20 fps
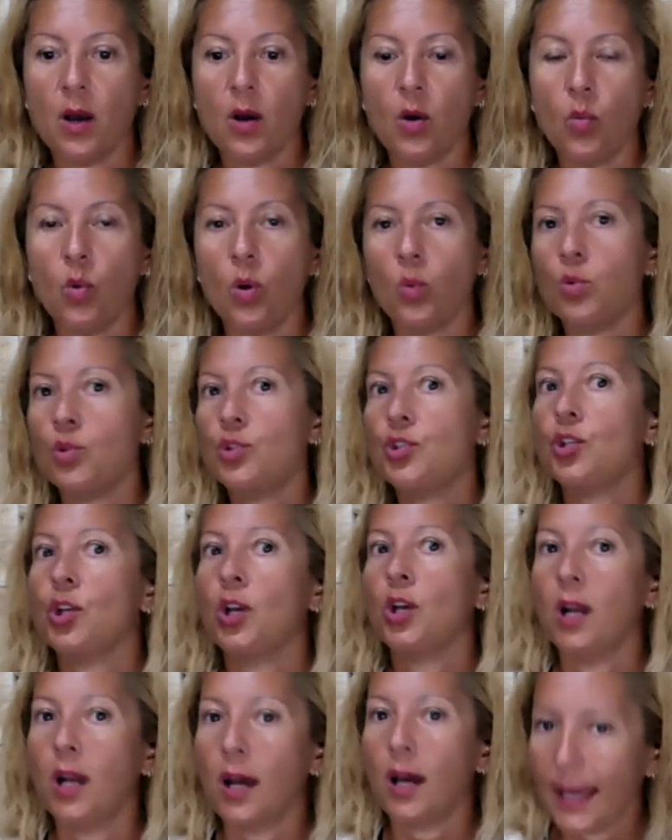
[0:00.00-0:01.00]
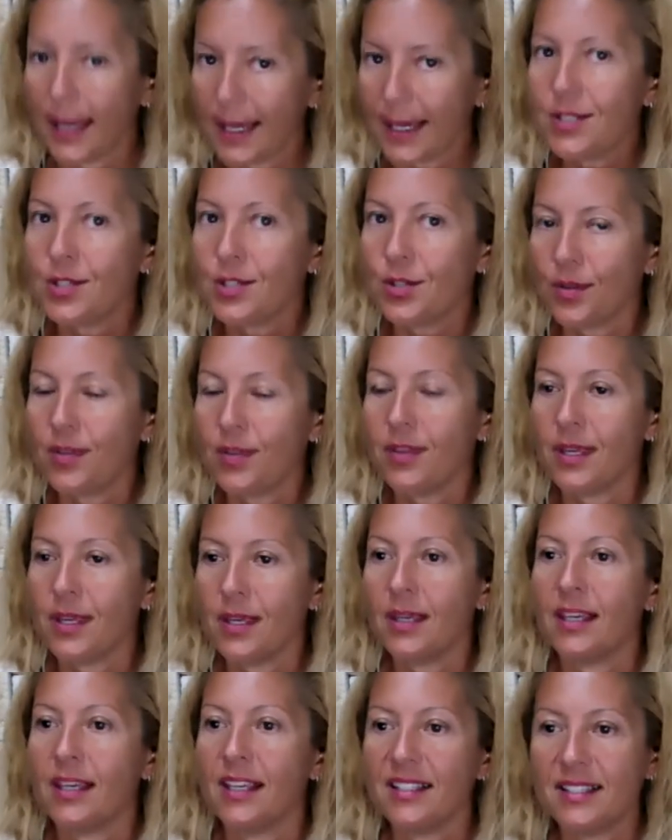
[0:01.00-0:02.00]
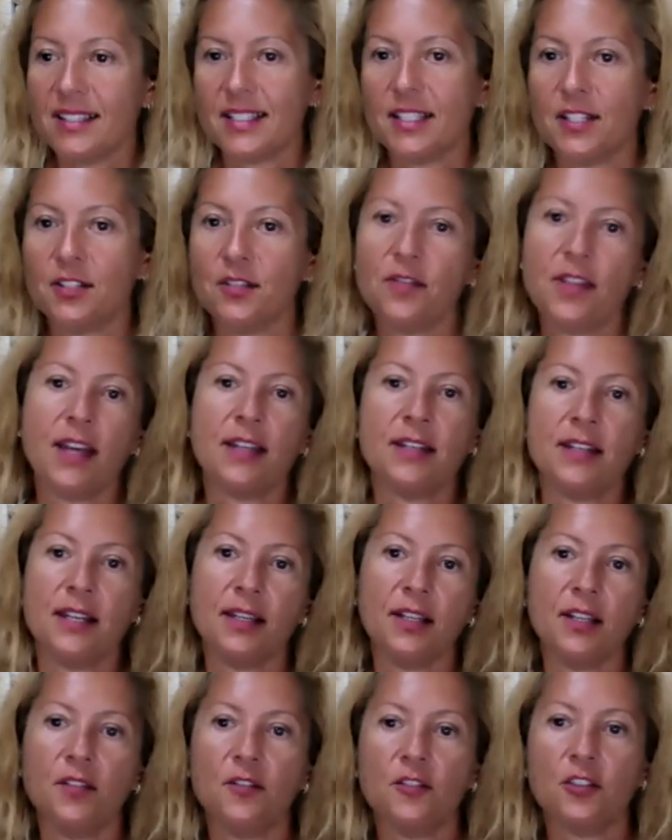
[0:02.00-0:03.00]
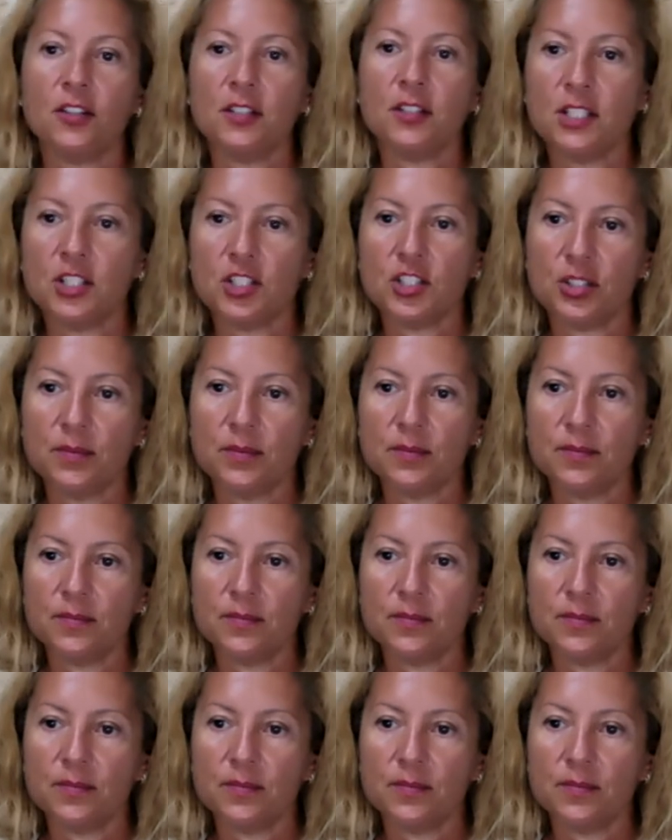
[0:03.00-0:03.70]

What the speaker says: what would you like to think instead of that negative cognition?